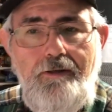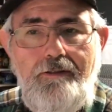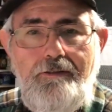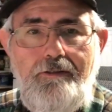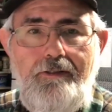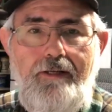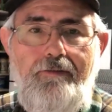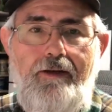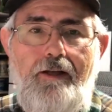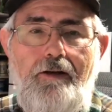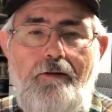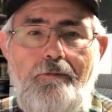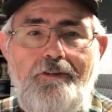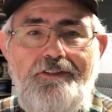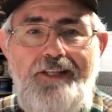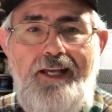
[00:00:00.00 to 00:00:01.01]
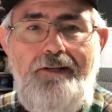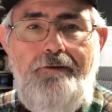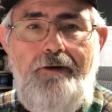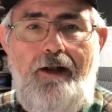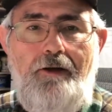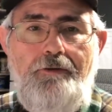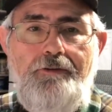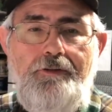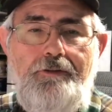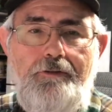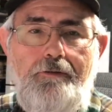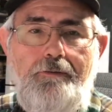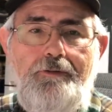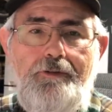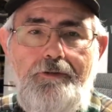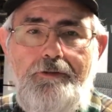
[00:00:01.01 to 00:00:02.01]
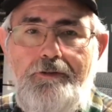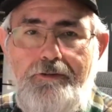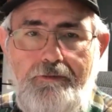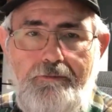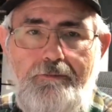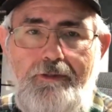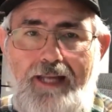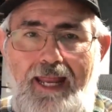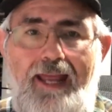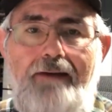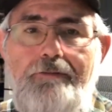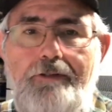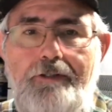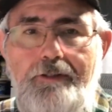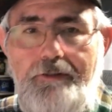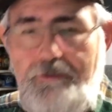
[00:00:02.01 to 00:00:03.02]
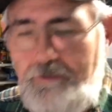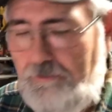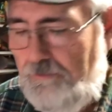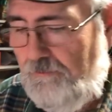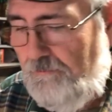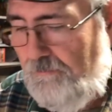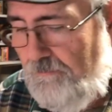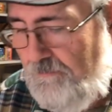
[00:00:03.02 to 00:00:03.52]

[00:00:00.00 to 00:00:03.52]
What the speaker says: So they've had almost 10 rounds into them, so there's some cavities, you know.